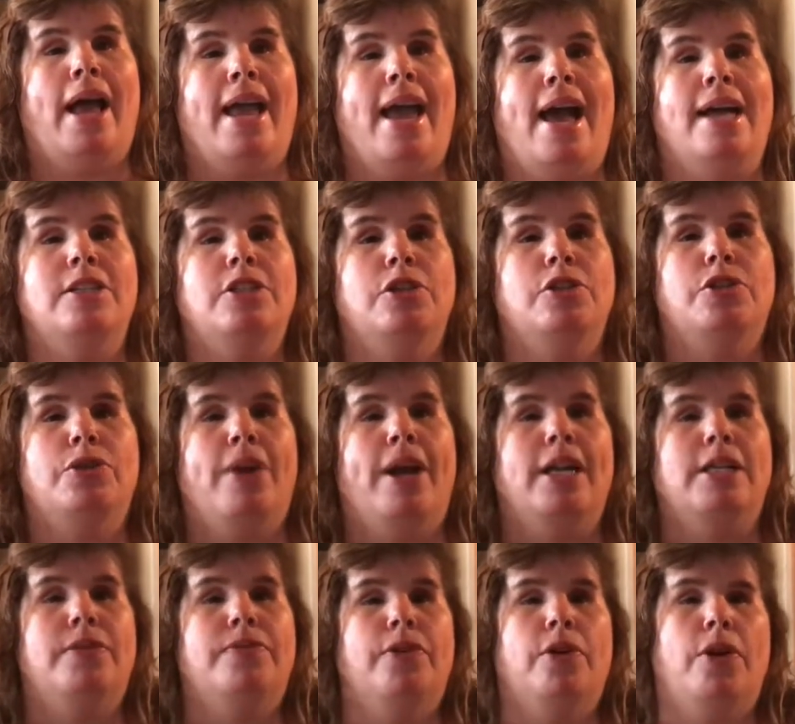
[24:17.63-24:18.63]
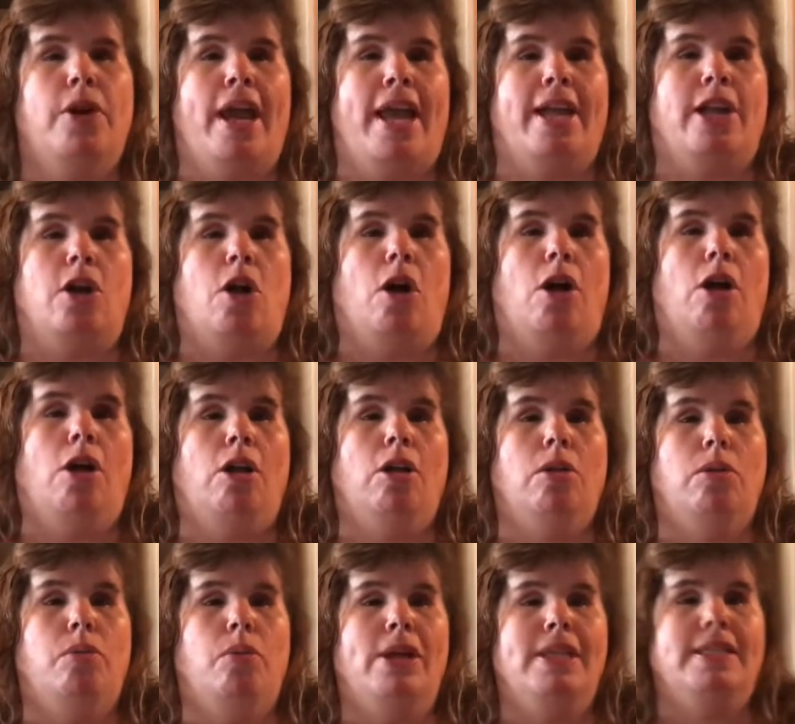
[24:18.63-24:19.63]
I had to transfer a
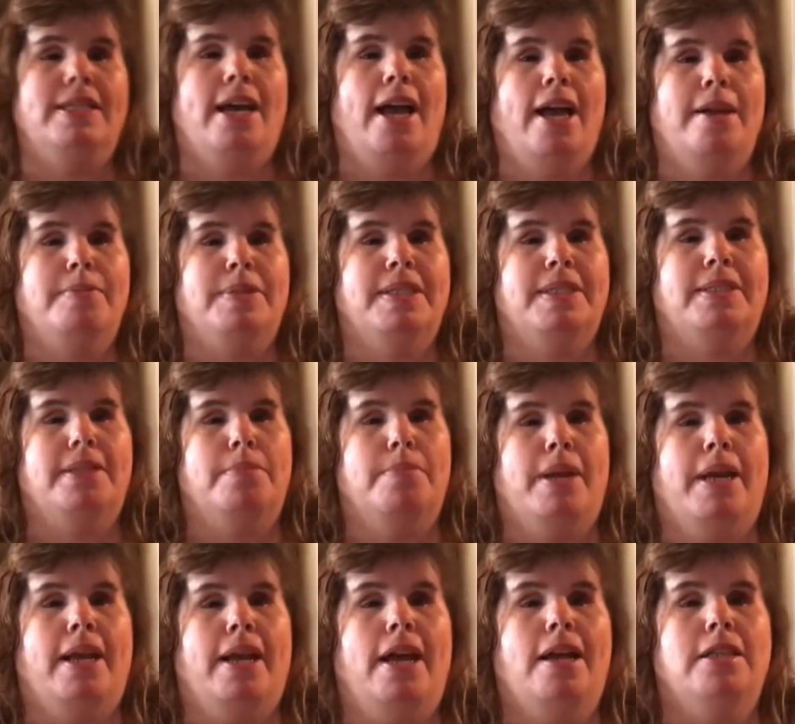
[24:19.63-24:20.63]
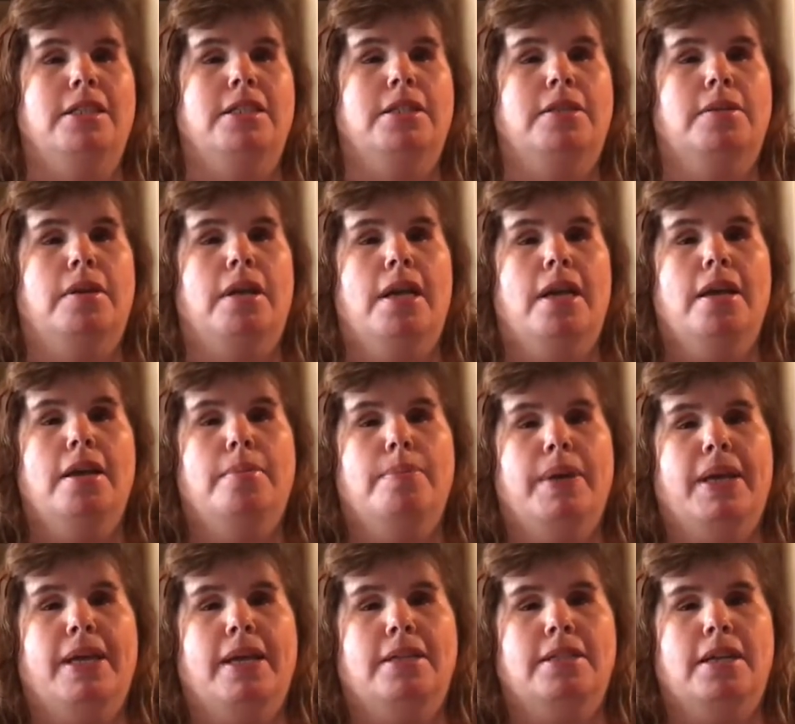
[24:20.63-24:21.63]
call one time to somebody else
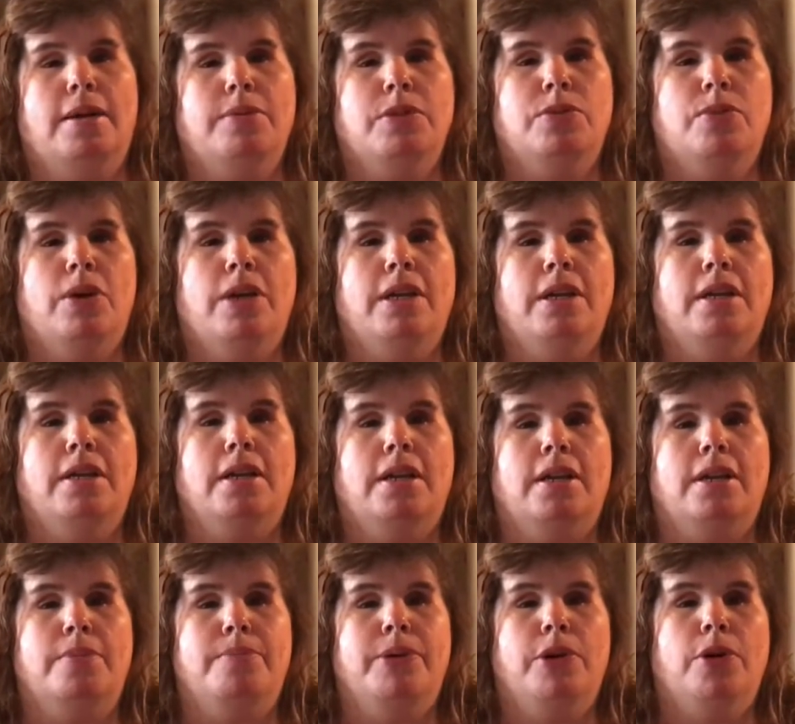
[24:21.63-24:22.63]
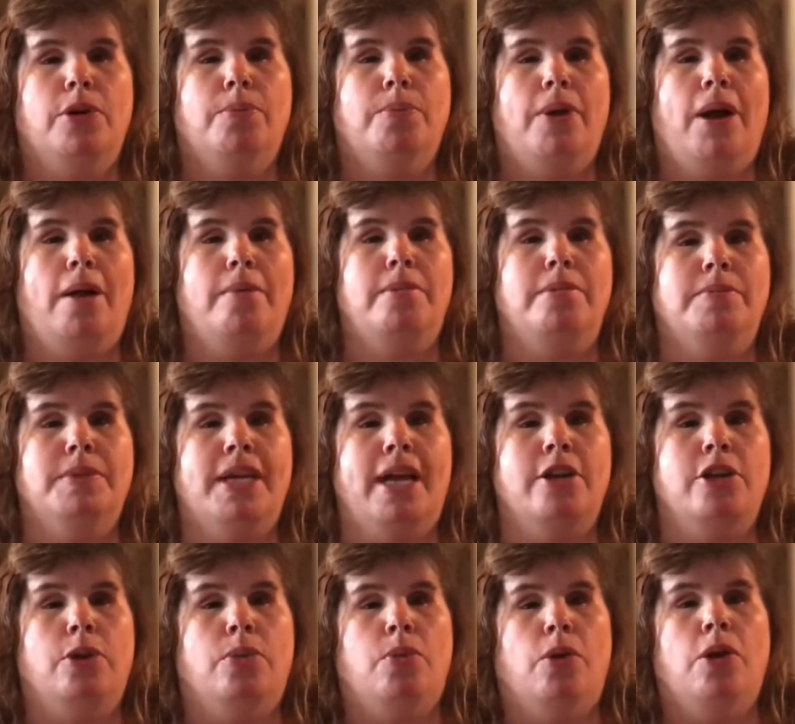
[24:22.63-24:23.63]
because I was running into computer problems,
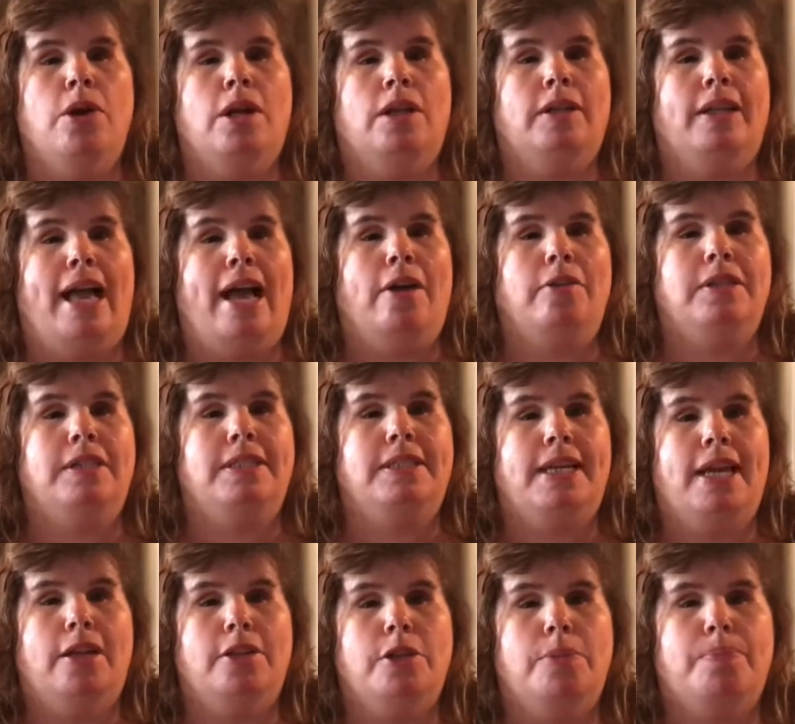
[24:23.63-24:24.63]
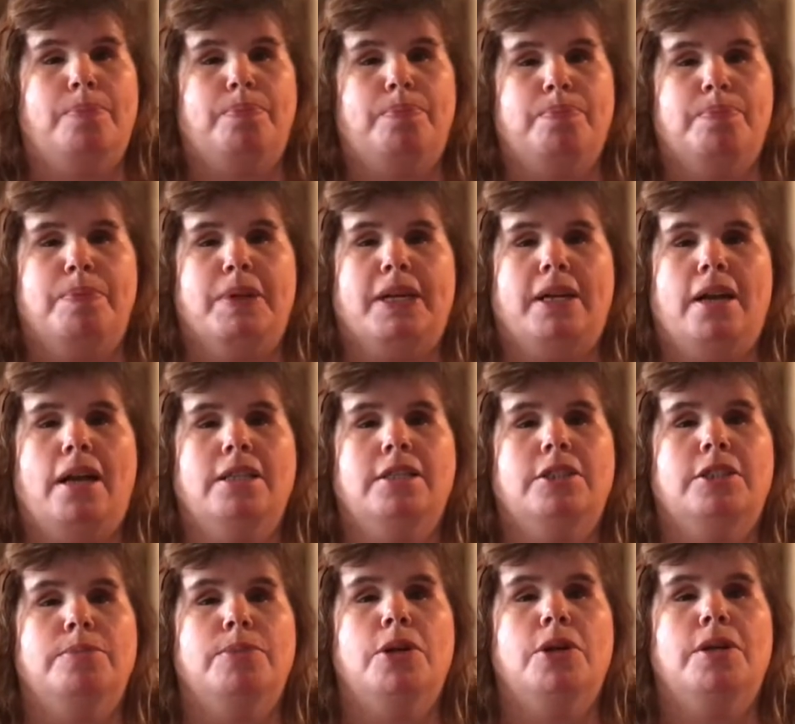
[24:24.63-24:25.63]
and you weren't allowed to tell the
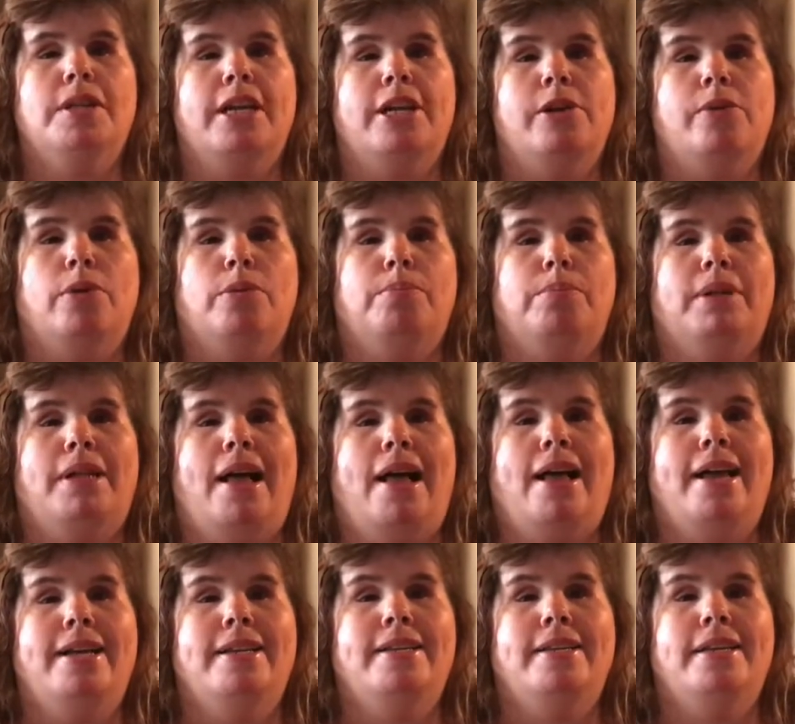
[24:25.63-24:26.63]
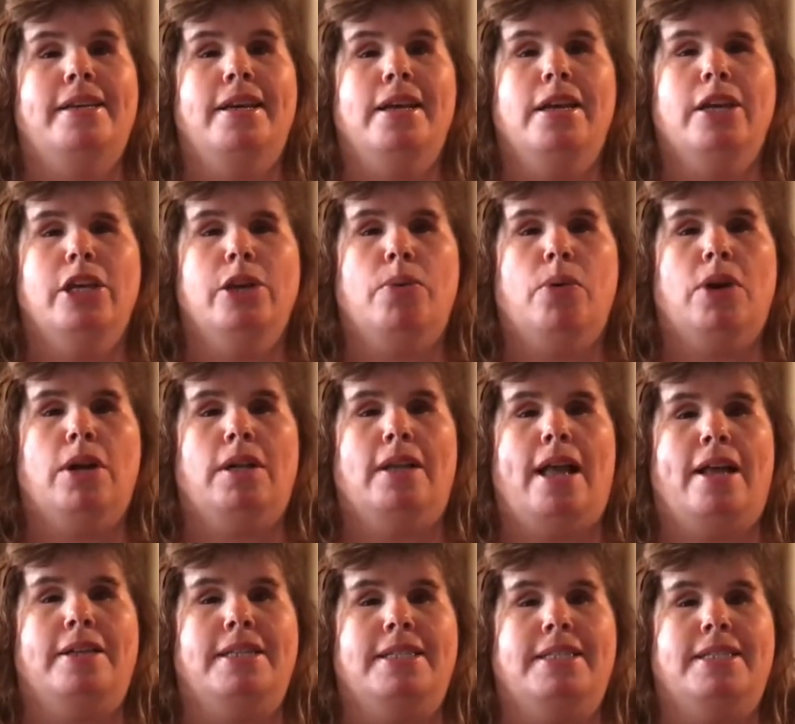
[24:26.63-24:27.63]
customer that you were blind. You weren't
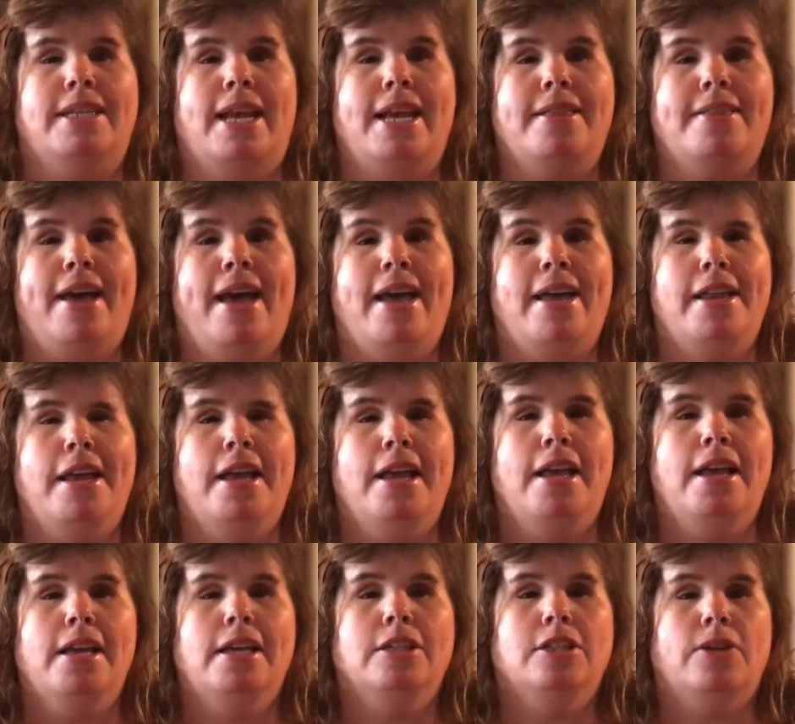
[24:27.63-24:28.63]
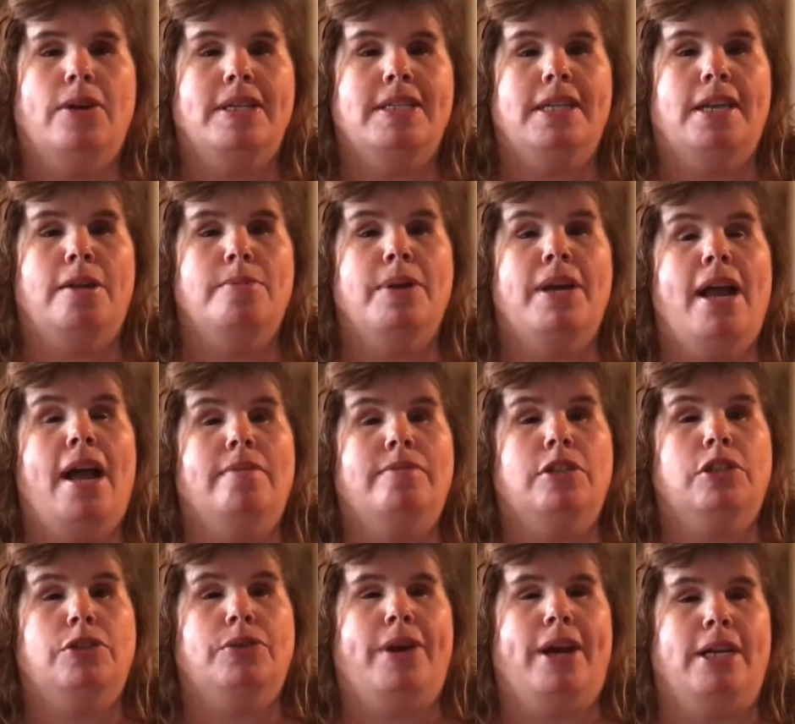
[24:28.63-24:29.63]
allowed to say that. So I said, I'm going to have
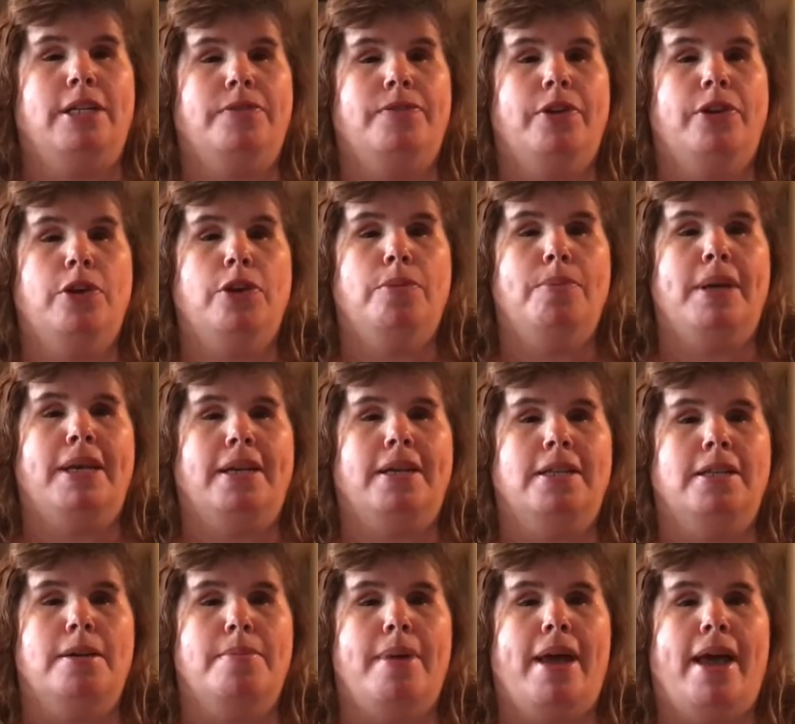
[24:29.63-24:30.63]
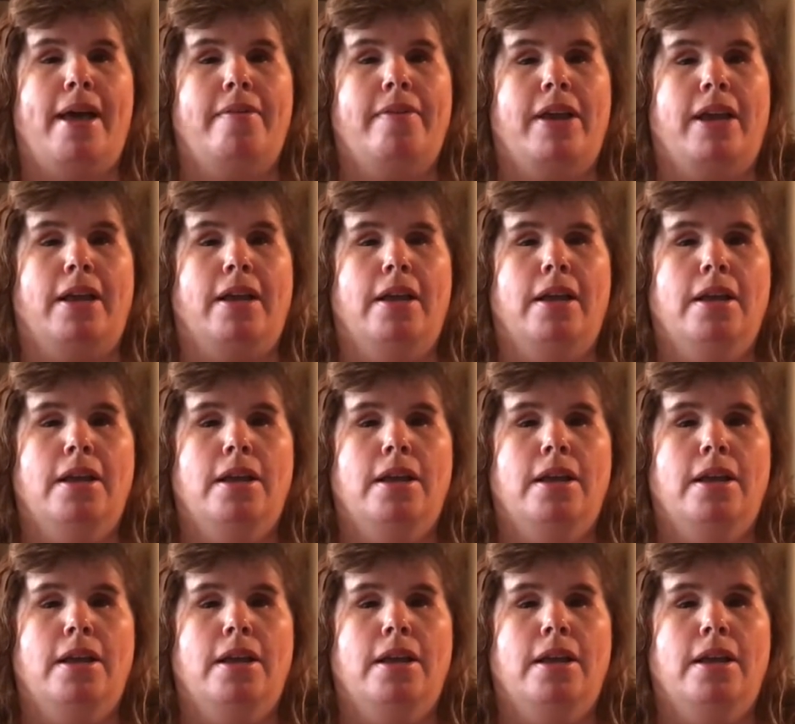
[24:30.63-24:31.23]
to transfer you because I'm having